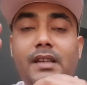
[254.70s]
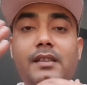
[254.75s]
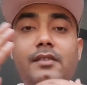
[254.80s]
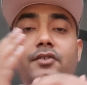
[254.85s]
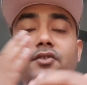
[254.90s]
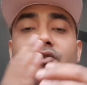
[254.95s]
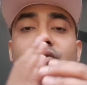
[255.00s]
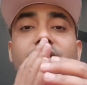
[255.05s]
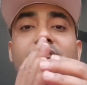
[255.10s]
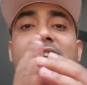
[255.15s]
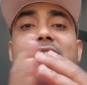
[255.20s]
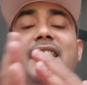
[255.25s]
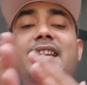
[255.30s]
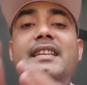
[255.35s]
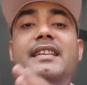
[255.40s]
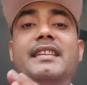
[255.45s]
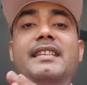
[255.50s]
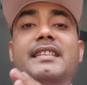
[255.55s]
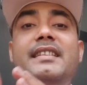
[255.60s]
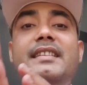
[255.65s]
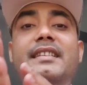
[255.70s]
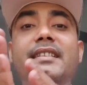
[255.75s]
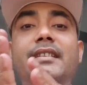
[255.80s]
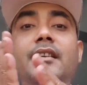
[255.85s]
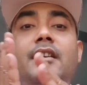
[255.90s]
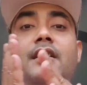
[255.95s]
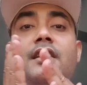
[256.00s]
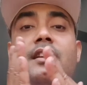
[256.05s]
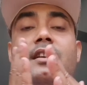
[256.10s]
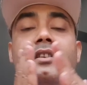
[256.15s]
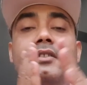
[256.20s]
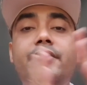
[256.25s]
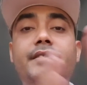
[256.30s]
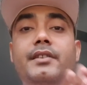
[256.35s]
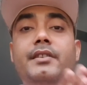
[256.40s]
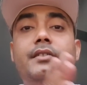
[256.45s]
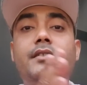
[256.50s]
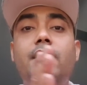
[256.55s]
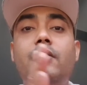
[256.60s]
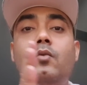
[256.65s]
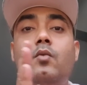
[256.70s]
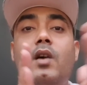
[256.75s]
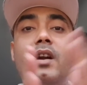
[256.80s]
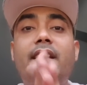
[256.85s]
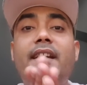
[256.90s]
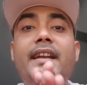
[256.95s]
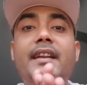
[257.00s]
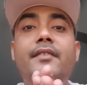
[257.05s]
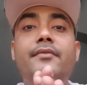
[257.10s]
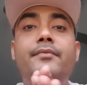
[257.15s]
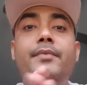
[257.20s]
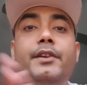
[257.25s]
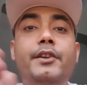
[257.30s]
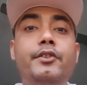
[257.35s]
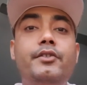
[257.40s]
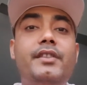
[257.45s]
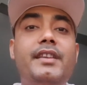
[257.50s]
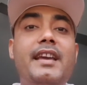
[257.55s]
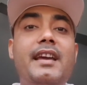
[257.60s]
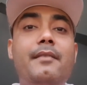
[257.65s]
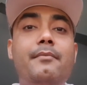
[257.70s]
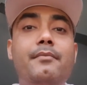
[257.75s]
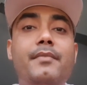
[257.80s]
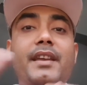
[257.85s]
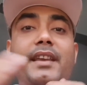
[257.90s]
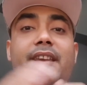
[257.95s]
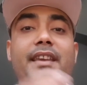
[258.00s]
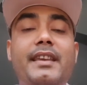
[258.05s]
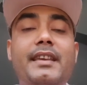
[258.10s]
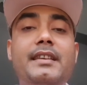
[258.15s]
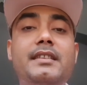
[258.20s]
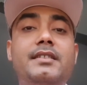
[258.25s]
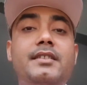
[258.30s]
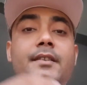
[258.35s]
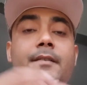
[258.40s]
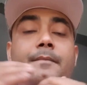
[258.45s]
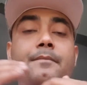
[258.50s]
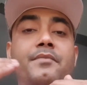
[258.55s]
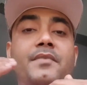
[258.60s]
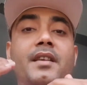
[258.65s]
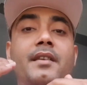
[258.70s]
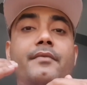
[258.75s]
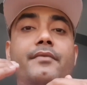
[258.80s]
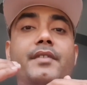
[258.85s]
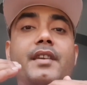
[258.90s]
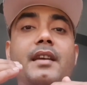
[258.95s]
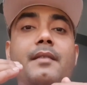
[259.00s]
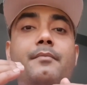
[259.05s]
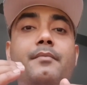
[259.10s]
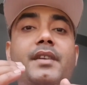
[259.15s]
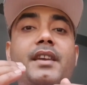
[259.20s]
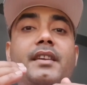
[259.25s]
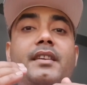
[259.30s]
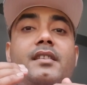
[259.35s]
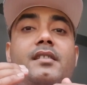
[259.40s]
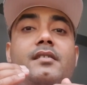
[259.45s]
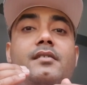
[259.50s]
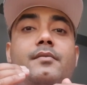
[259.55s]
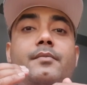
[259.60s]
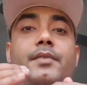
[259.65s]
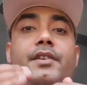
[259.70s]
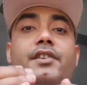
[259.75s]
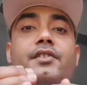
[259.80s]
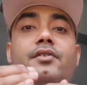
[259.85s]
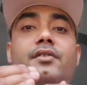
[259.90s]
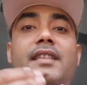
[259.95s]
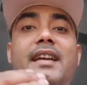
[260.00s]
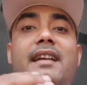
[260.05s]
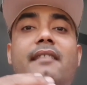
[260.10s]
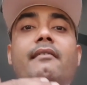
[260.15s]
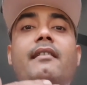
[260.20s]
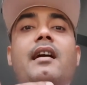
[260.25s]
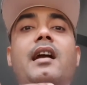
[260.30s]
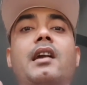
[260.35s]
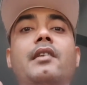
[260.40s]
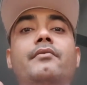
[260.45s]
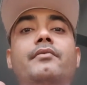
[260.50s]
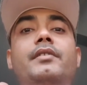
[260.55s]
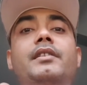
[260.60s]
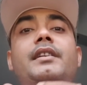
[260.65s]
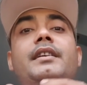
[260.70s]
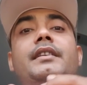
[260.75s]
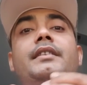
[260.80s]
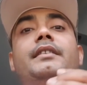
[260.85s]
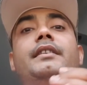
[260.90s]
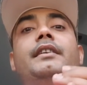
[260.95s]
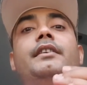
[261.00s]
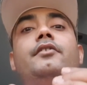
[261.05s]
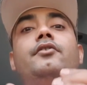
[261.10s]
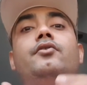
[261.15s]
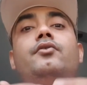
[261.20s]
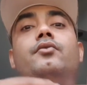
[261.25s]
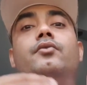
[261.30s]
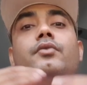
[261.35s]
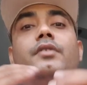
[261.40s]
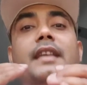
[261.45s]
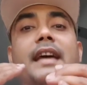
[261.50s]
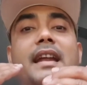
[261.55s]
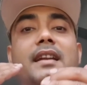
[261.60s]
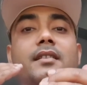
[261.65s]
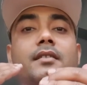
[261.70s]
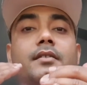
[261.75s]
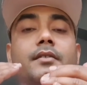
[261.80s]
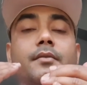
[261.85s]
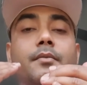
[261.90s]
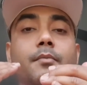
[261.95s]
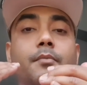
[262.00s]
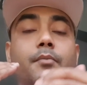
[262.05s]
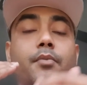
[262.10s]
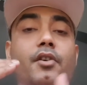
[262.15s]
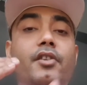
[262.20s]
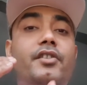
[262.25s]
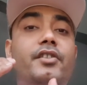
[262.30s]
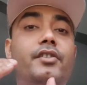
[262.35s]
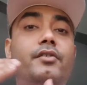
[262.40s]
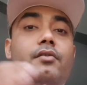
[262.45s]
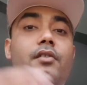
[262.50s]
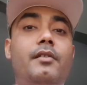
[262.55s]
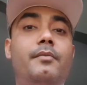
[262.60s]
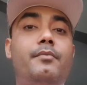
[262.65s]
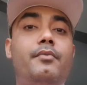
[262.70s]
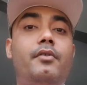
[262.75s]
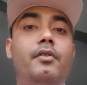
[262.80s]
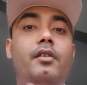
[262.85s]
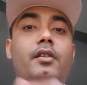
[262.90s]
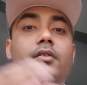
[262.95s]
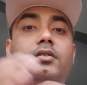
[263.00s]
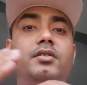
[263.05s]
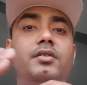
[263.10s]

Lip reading: So, and in TikTok what kind of video they are making is they are making the video that are related to that particular product.